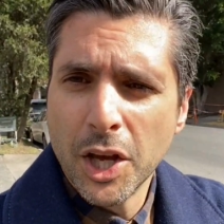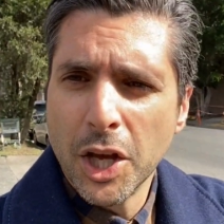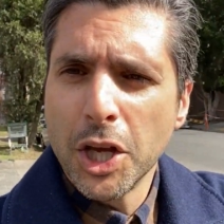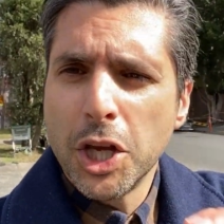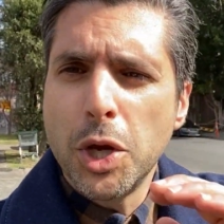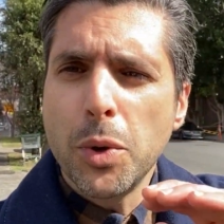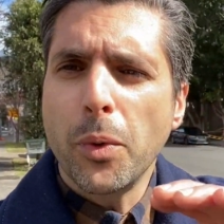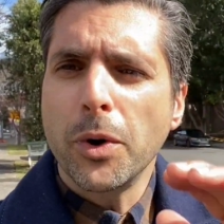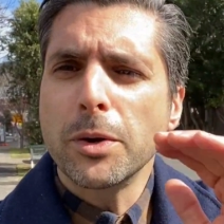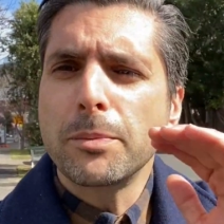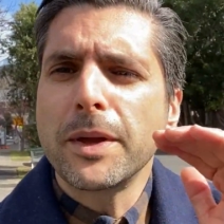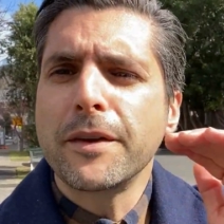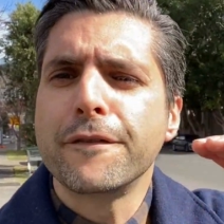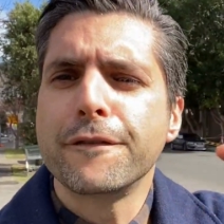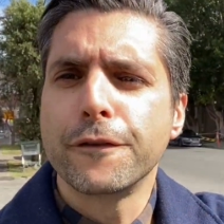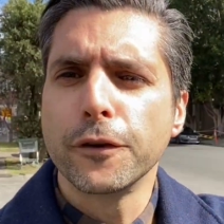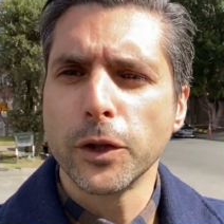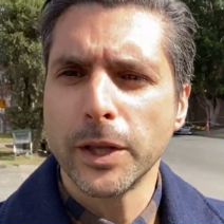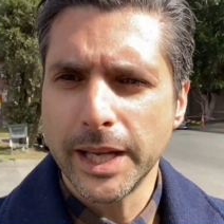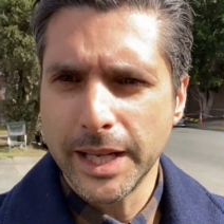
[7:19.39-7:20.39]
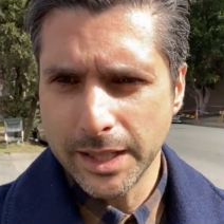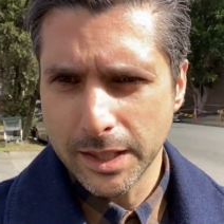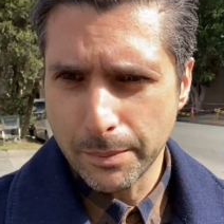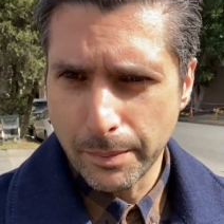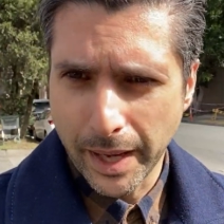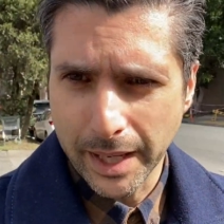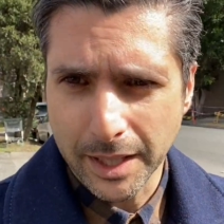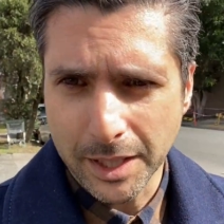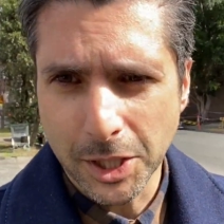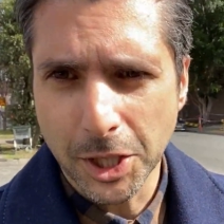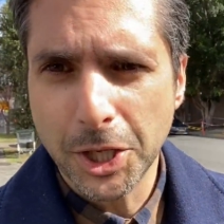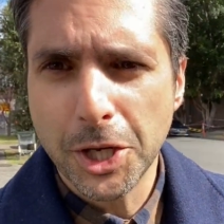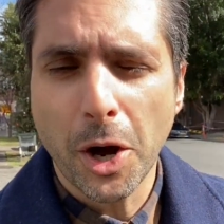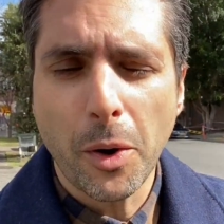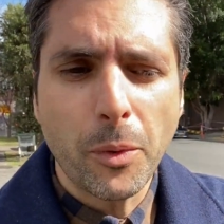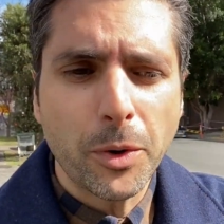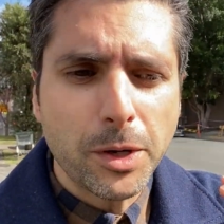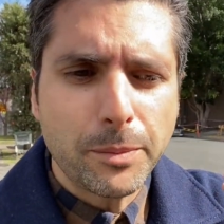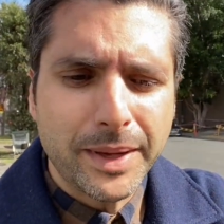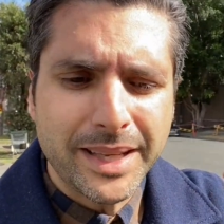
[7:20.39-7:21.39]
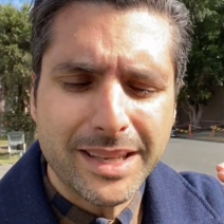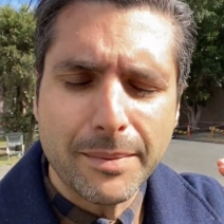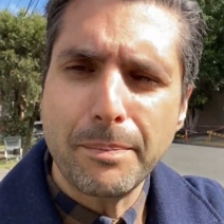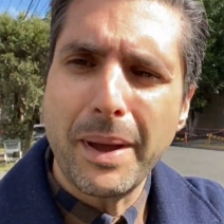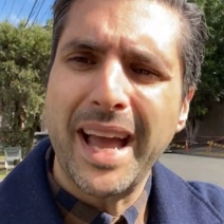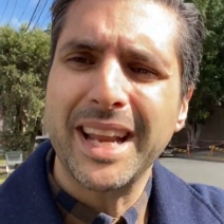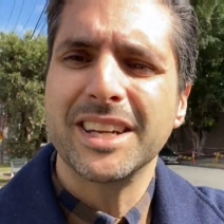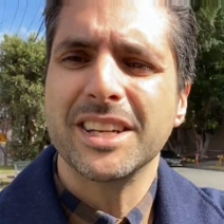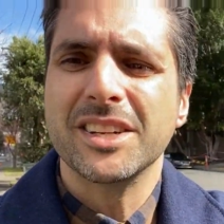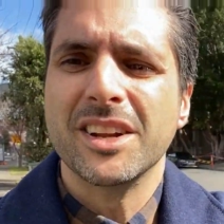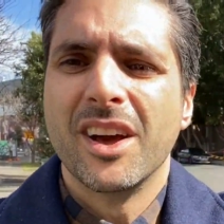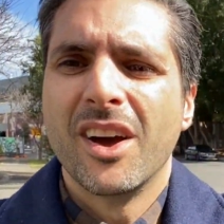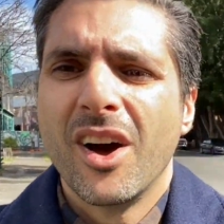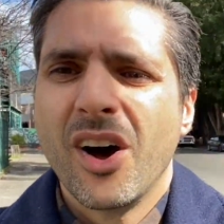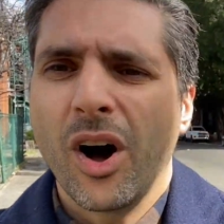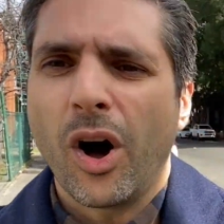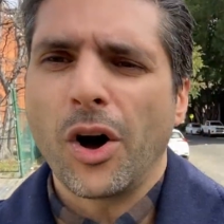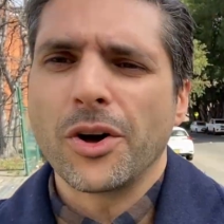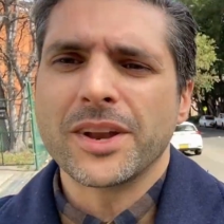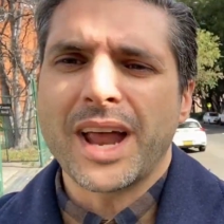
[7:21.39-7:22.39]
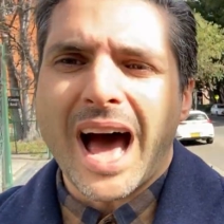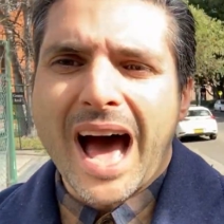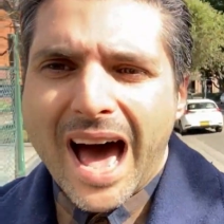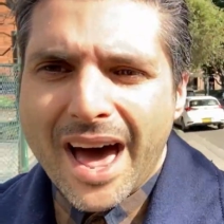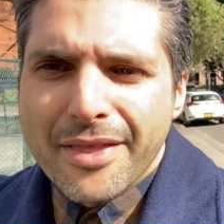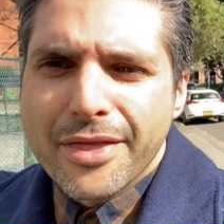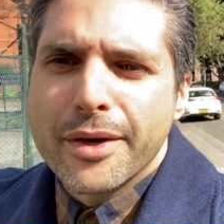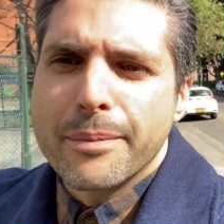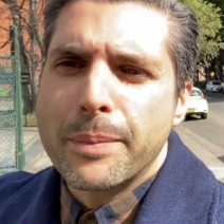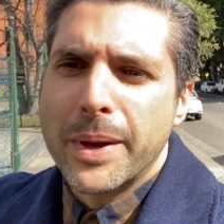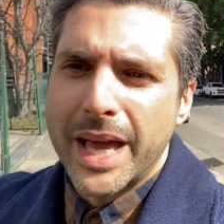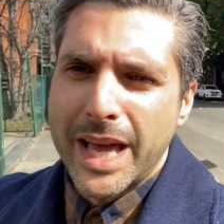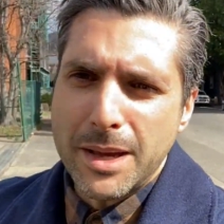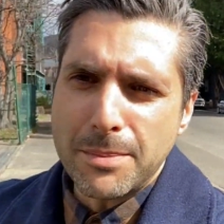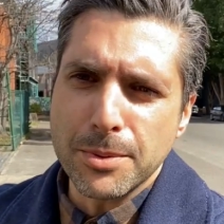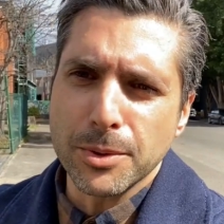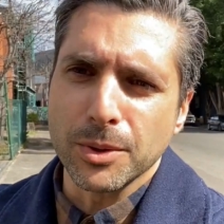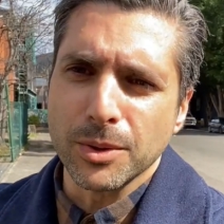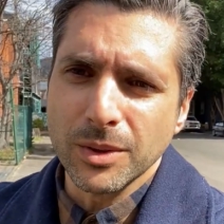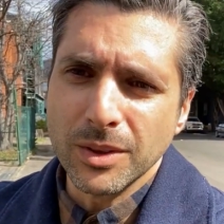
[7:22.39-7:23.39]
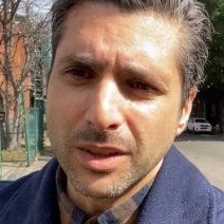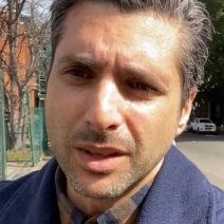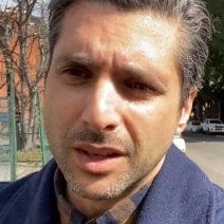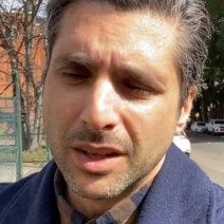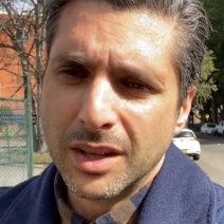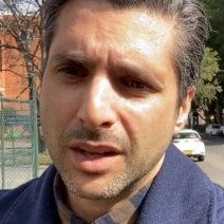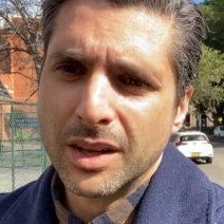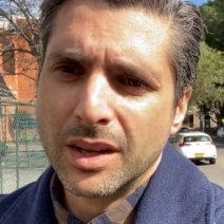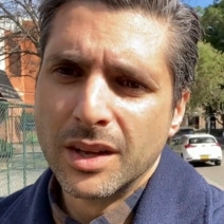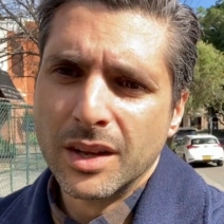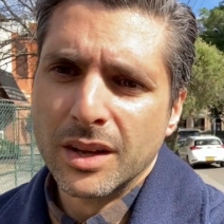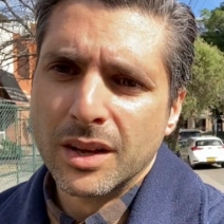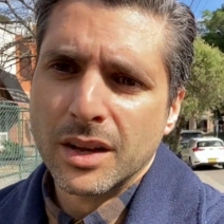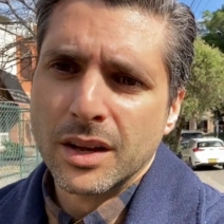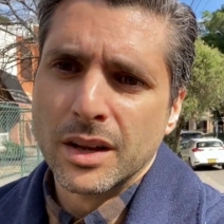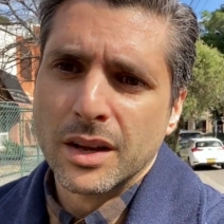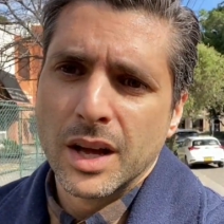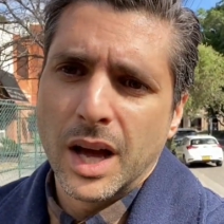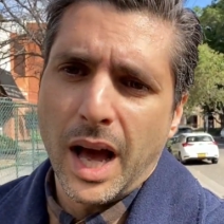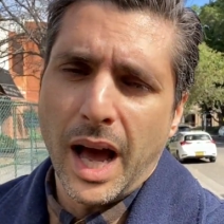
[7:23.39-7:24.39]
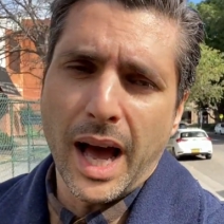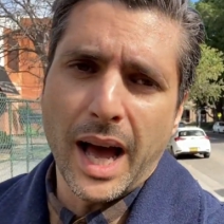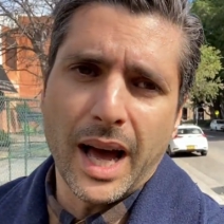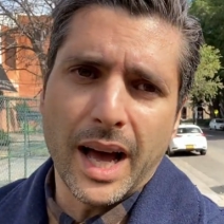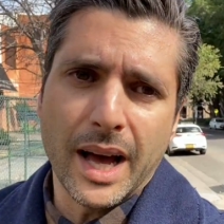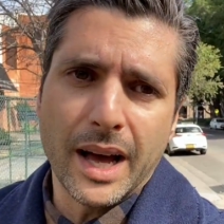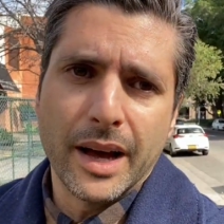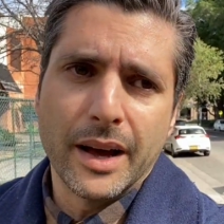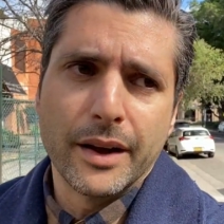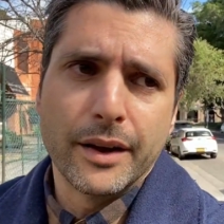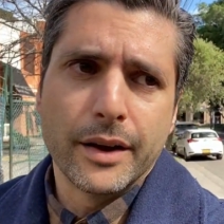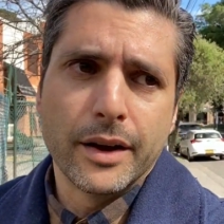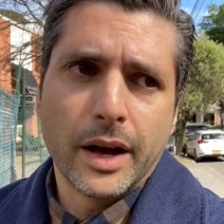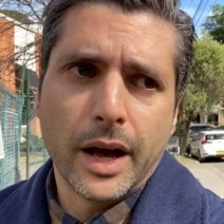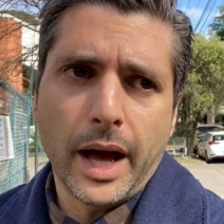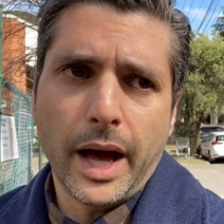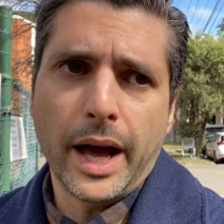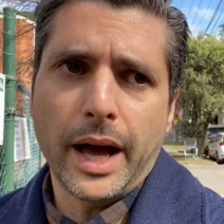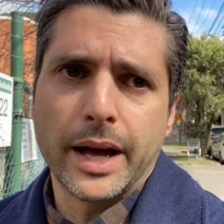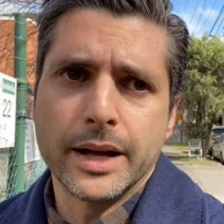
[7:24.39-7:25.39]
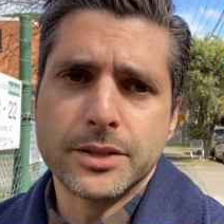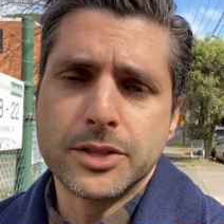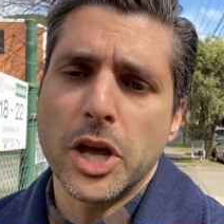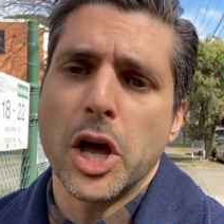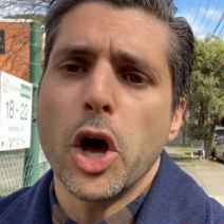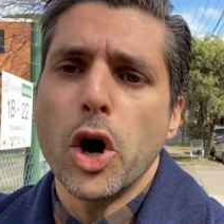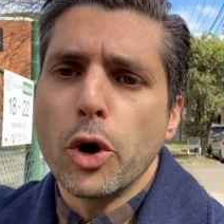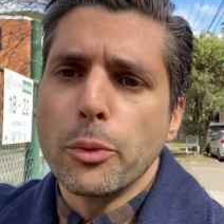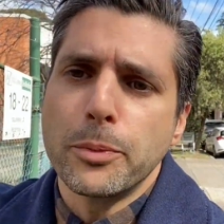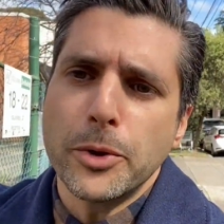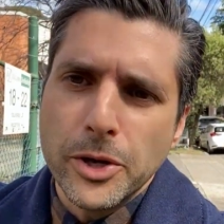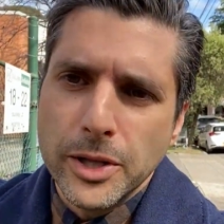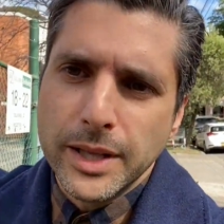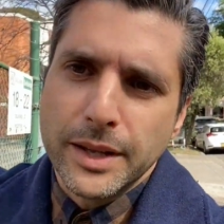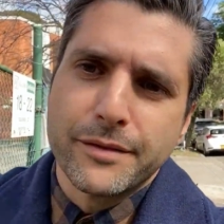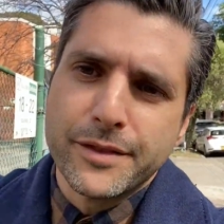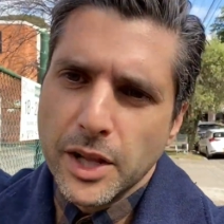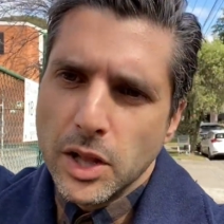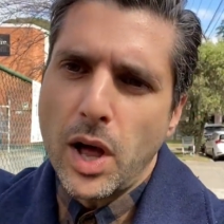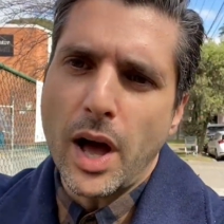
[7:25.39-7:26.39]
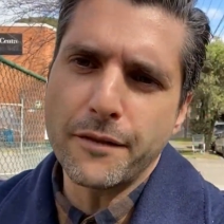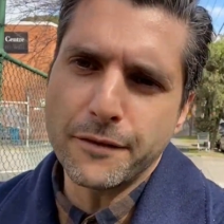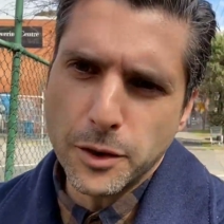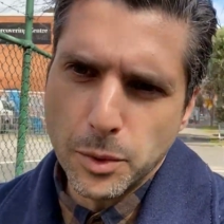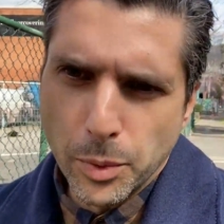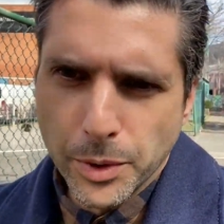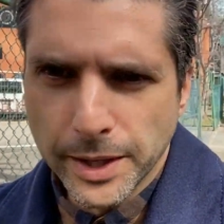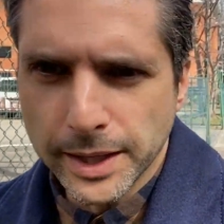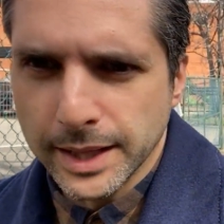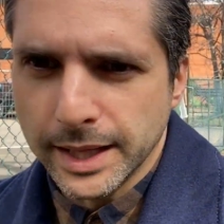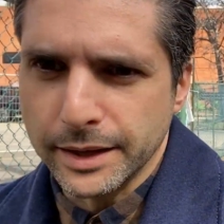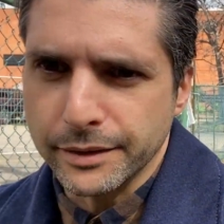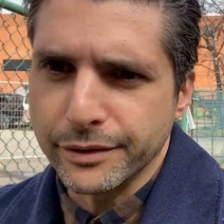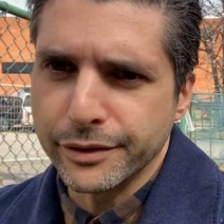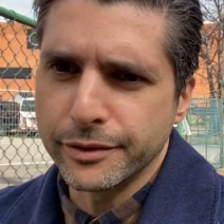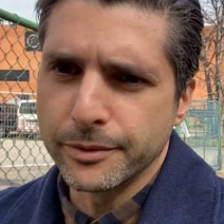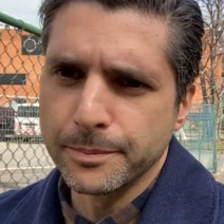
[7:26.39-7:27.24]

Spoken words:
You want to be fully independent. You don't want to be dependent on other people to help you live the life you want to live.